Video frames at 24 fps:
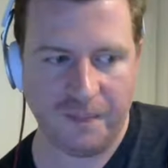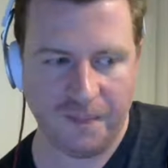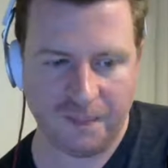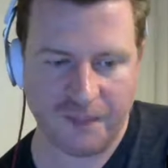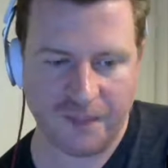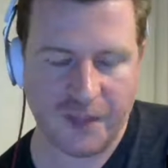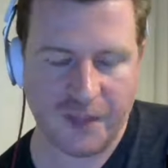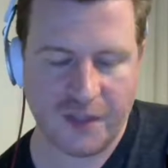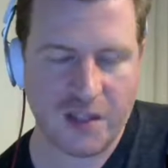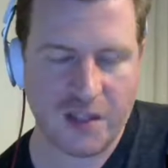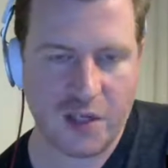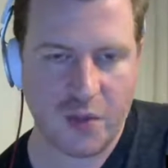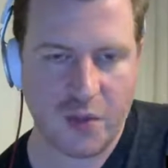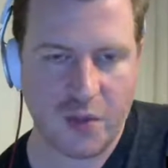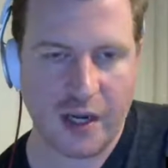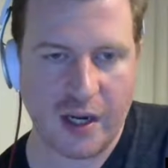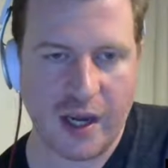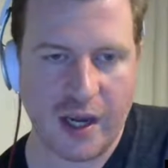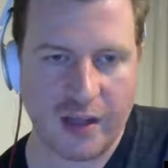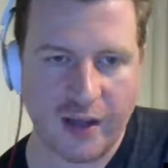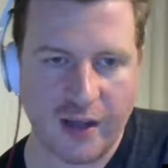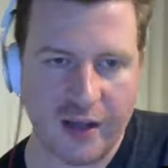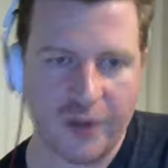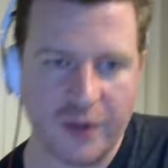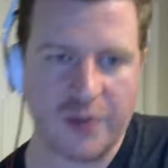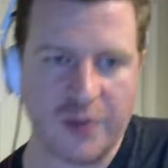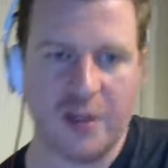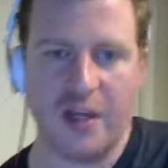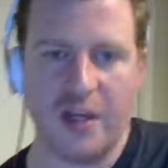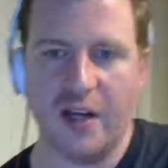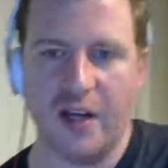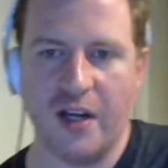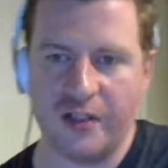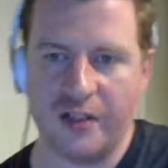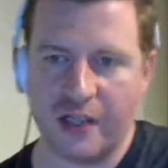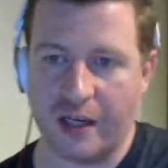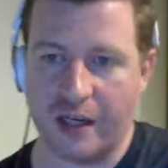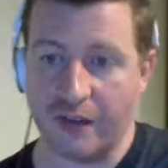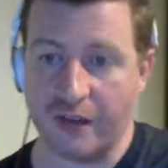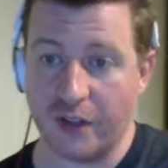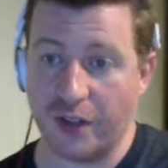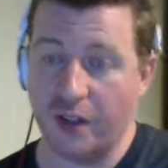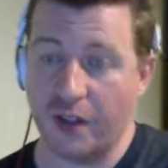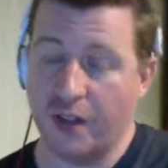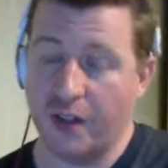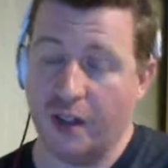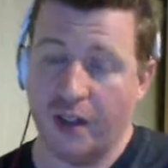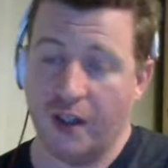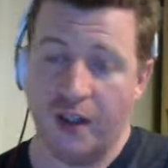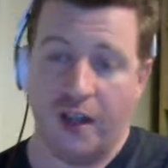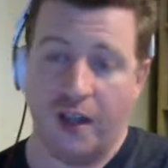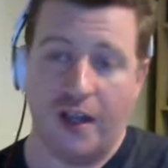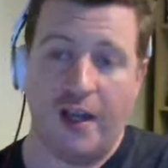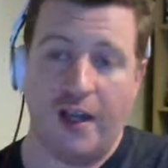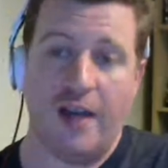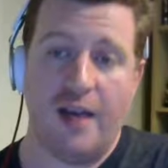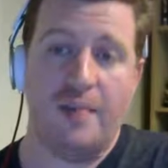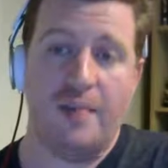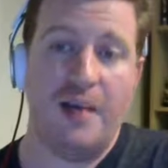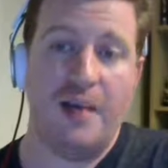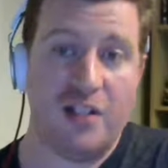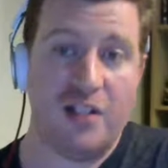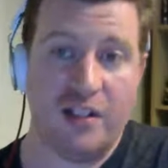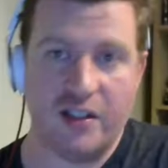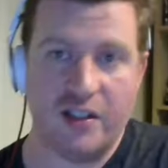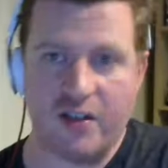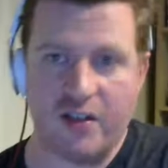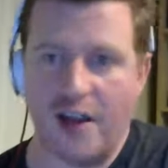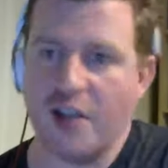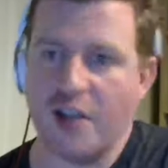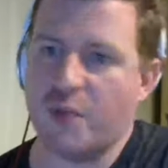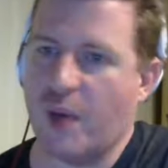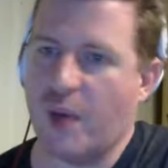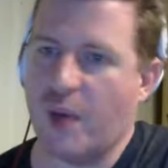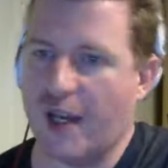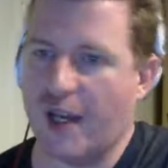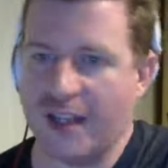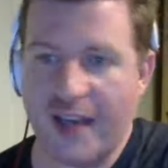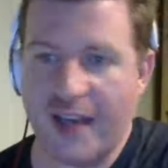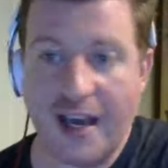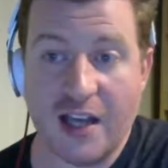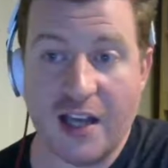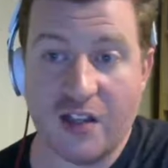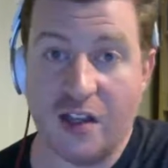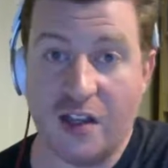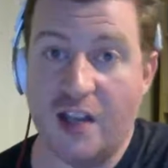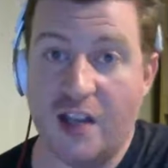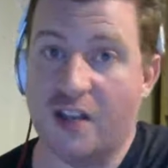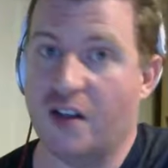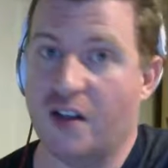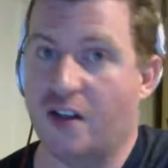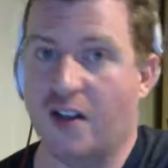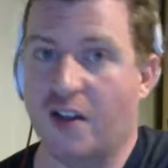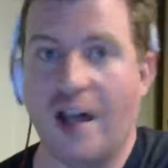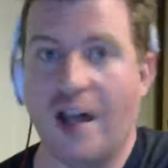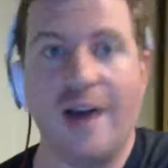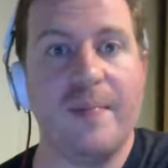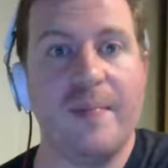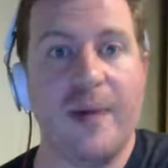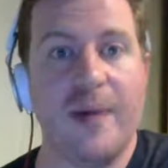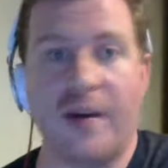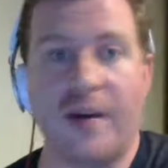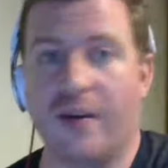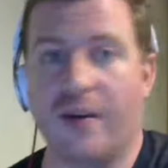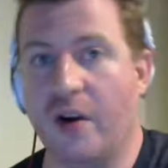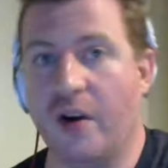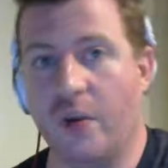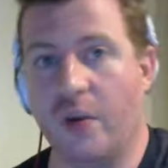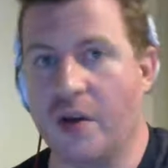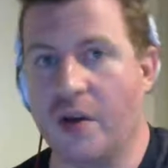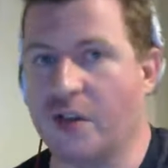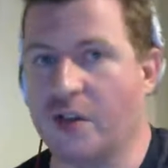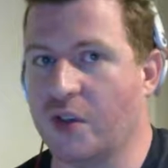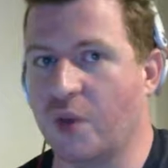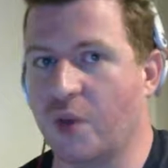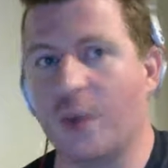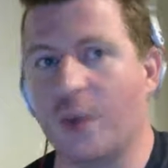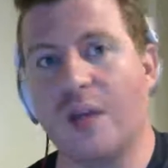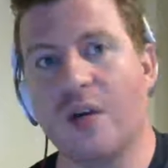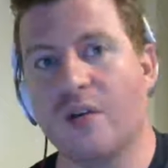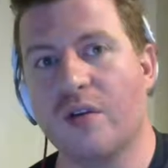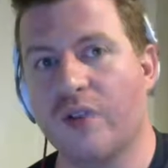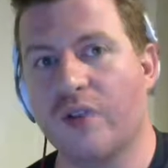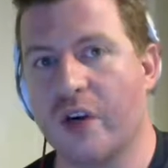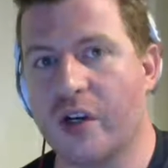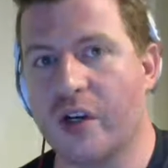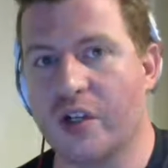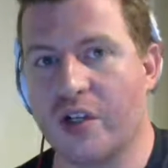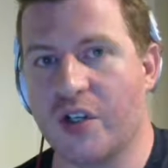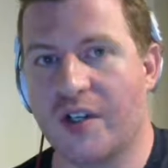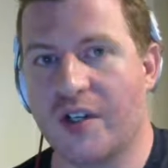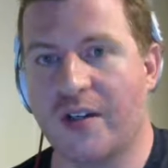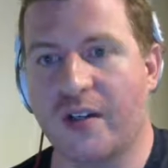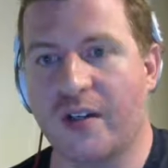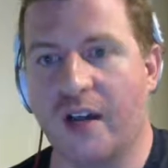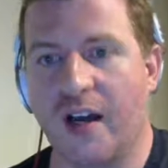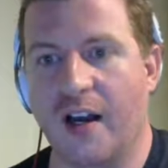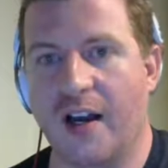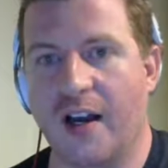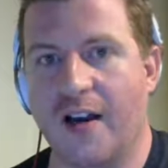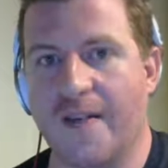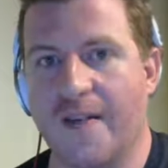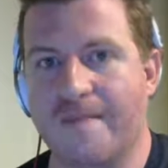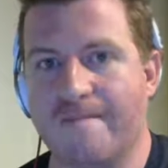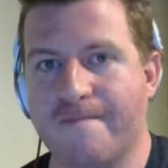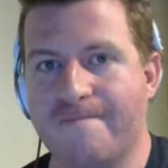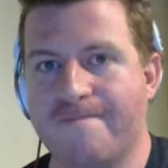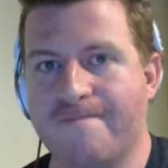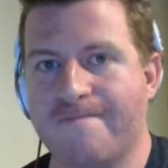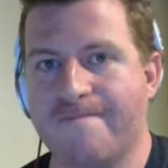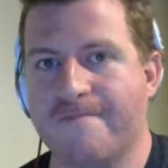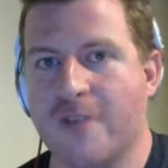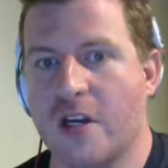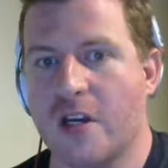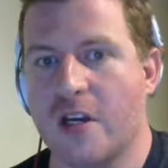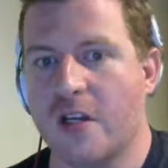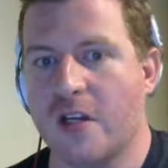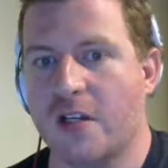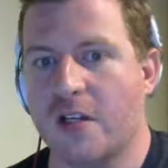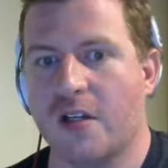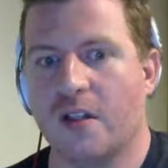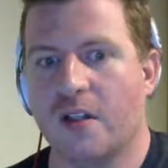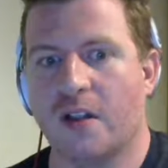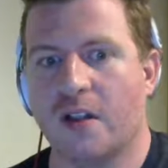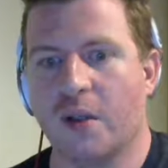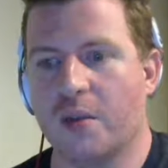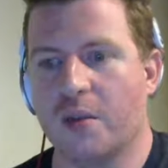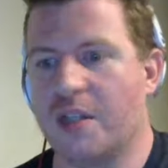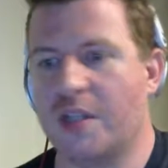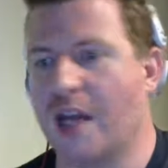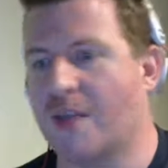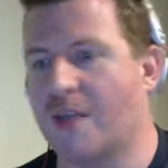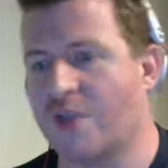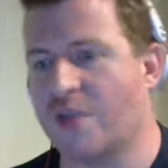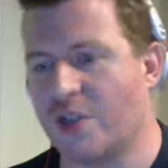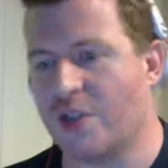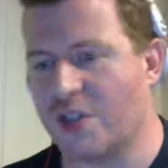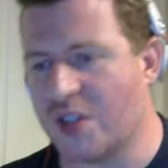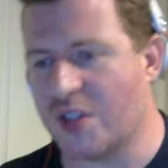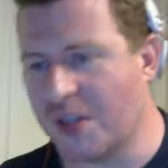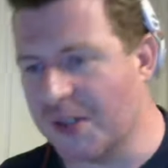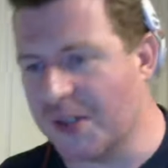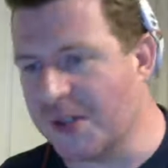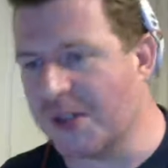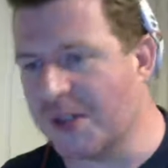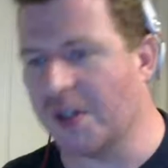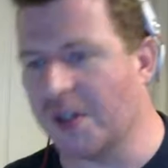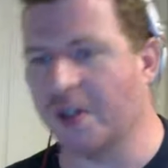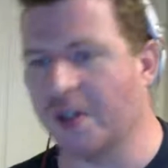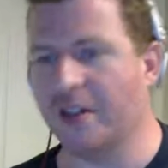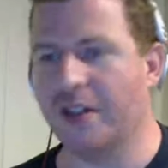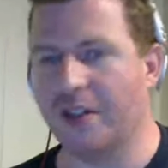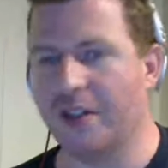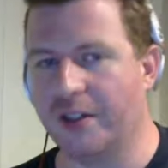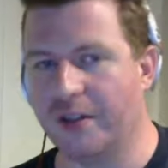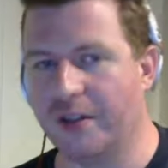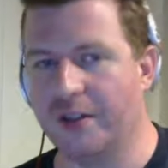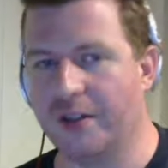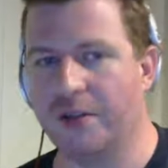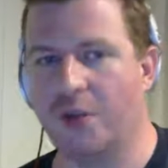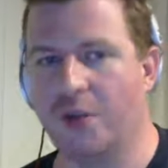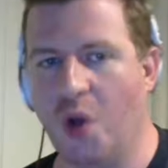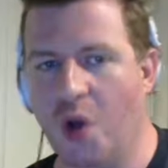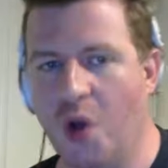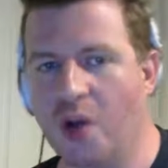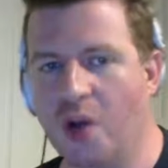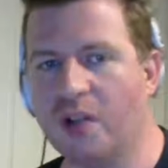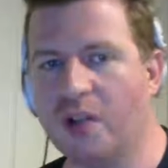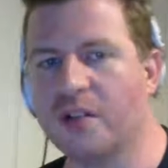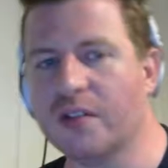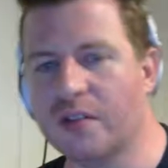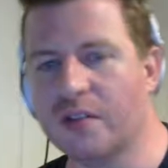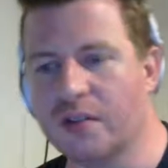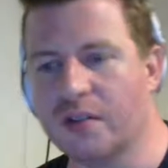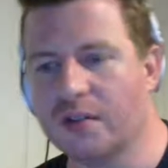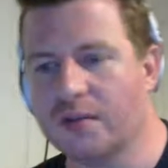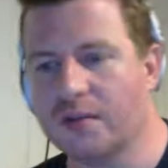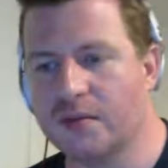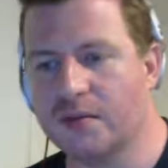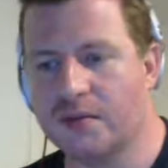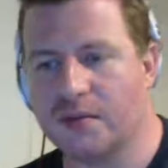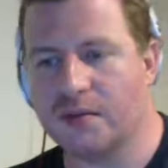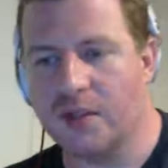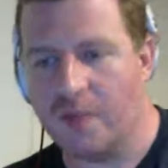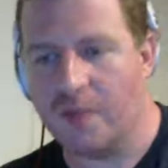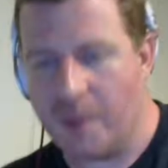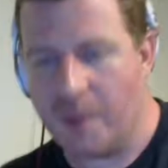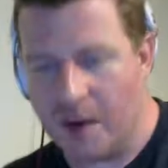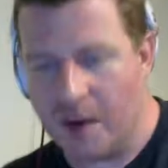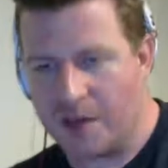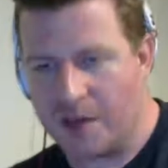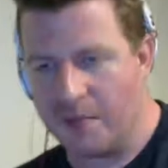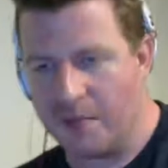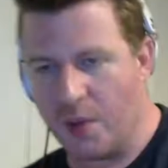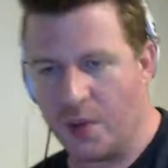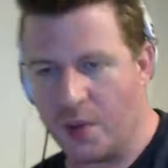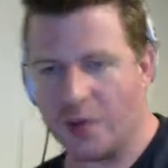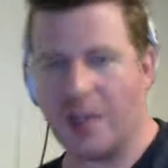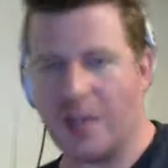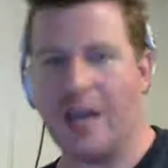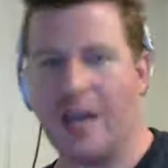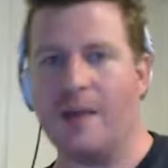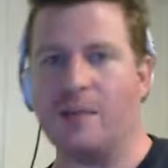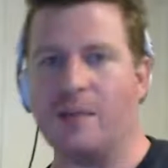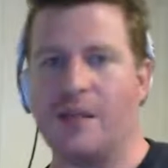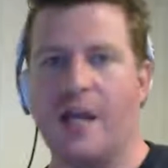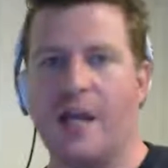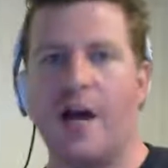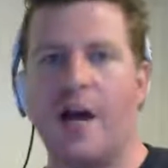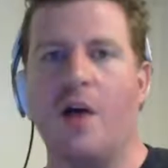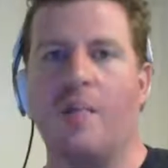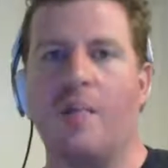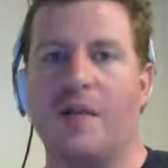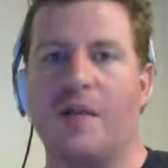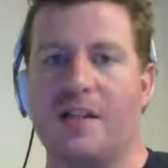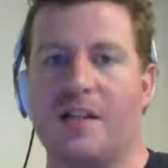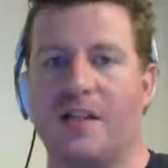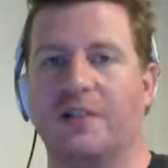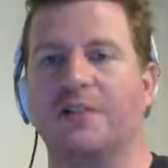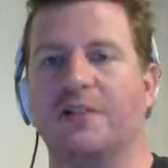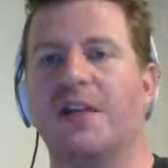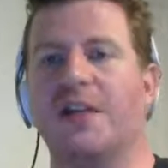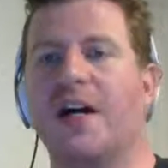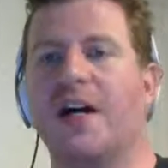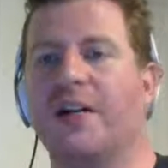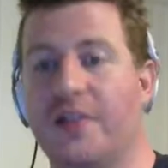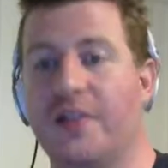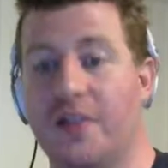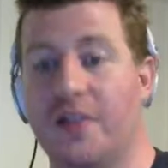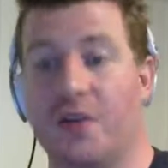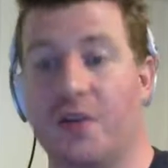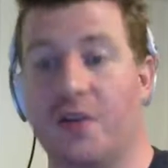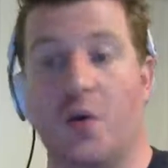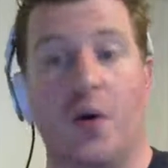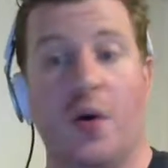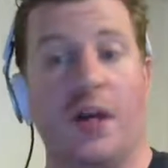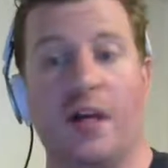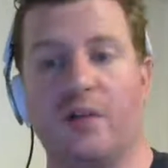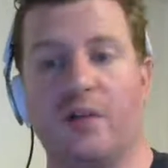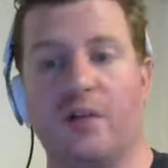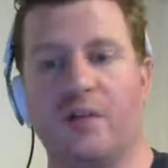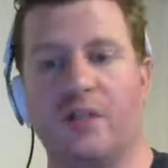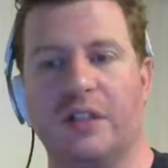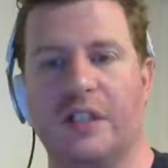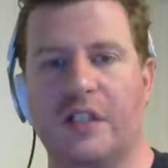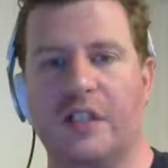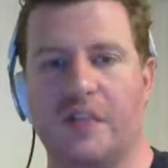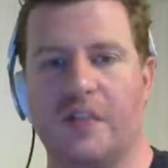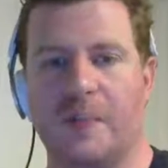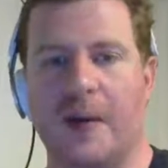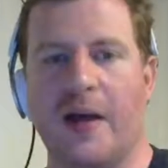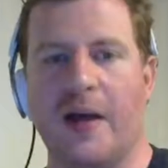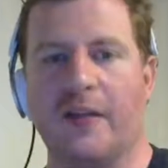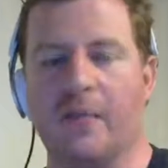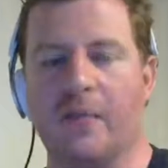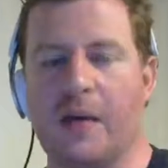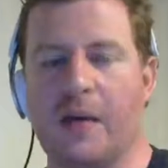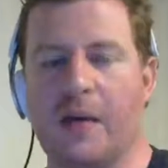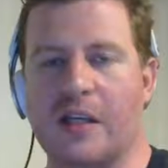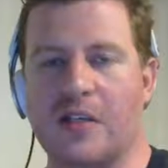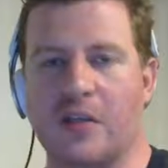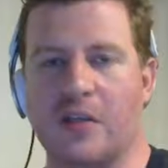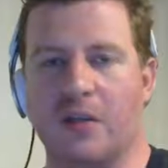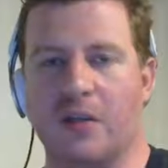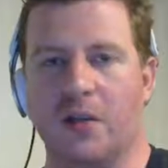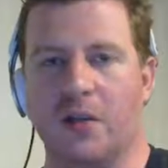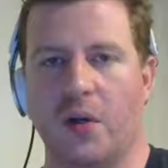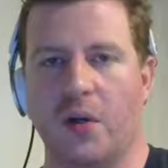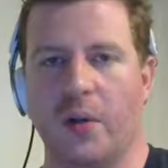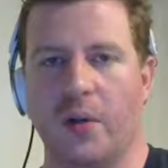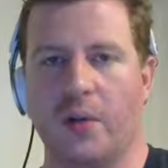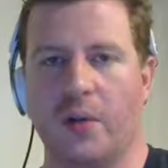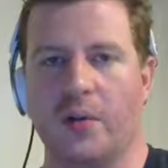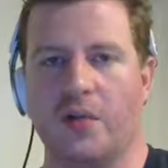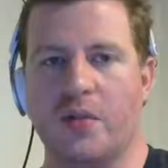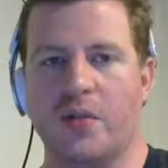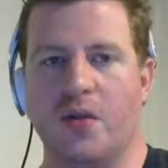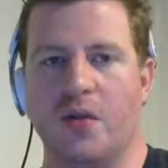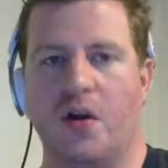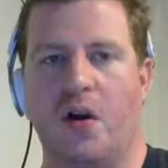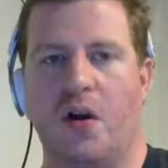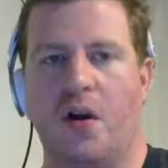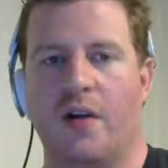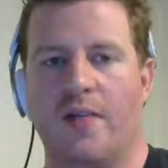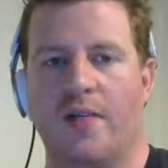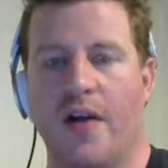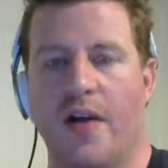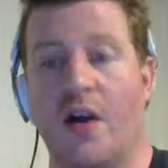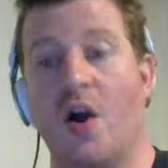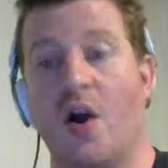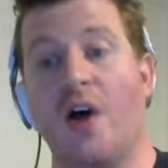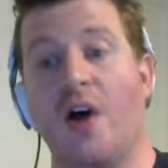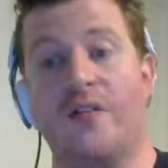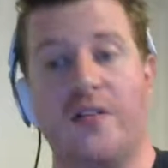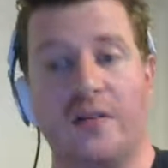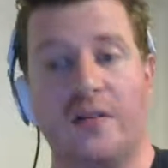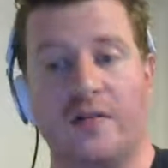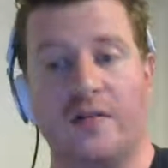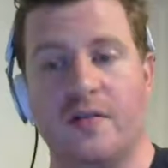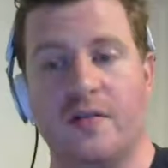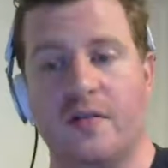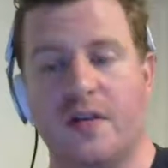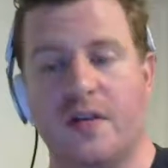continuing on Lego City Undercover, I mentioned in the last podcast, it's a lot better than it was in the Wii U version. Load times are still a little long compared to most games now, but it's a lot less annoying, and it really doesn't bother me because the loads aren't that often.